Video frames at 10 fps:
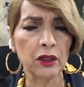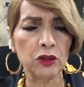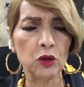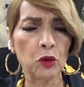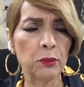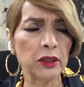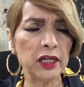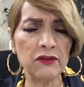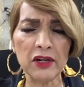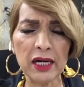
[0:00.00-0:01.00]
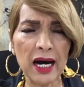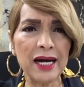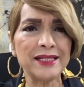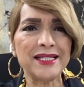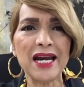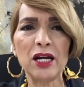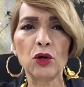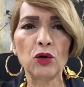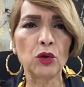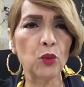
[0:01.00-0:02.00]
you were believing God, standing
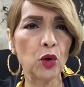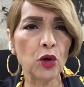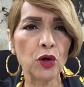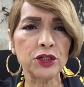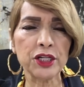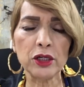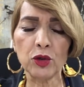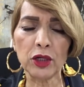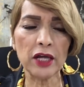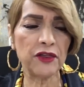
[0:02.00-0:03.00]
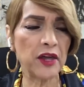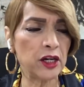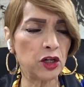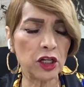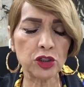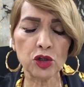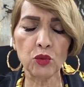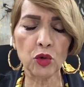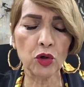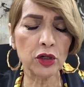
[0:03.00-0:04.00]
on the word. Say, Lord, I thank you that your
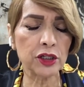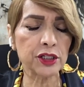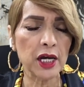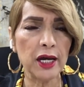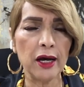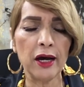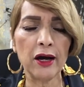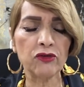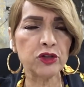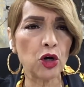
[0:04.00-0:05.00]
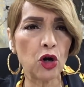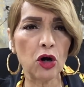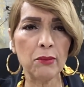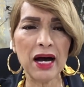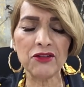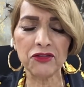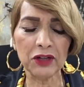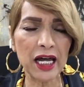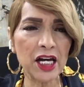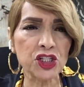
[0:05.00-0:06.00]
word is health to all my
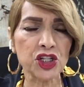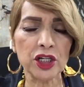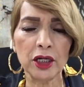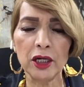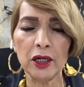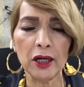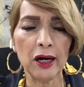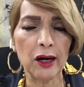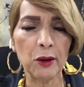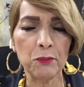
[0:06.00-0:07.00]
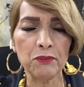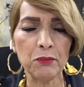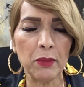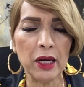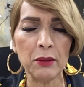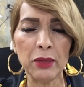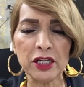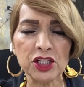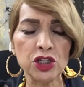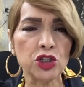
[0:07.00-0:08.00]
flesh. And um, by
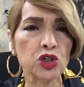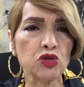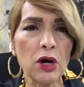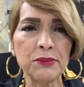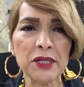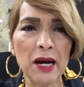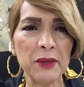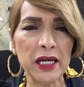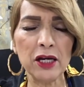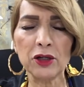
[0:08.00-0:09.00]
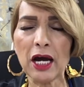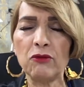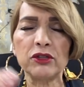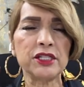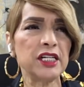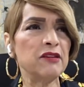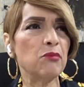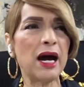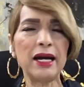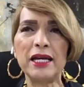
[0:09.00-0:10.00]
Jesus' stripes, I'm healed. I received
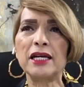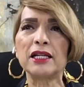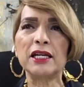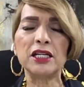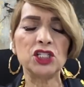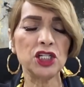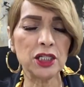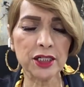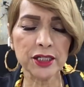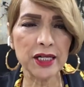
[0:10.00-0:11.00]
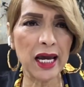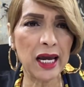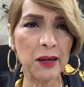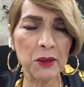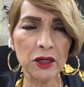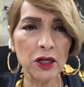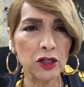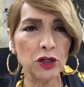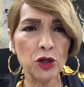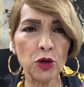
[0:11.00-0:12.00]
my healing in Jesus' name. And,
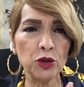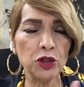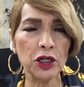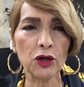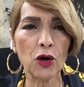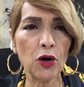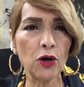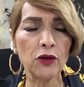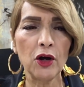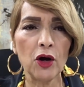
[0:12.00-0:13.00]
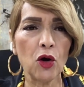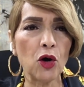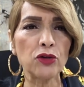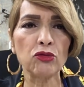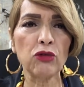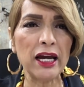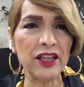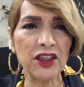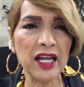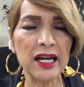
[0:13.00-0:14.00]
you know, you did all all the right
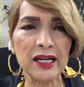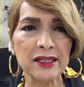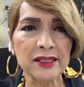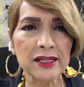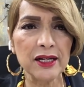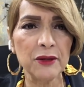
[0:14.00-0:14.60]
things.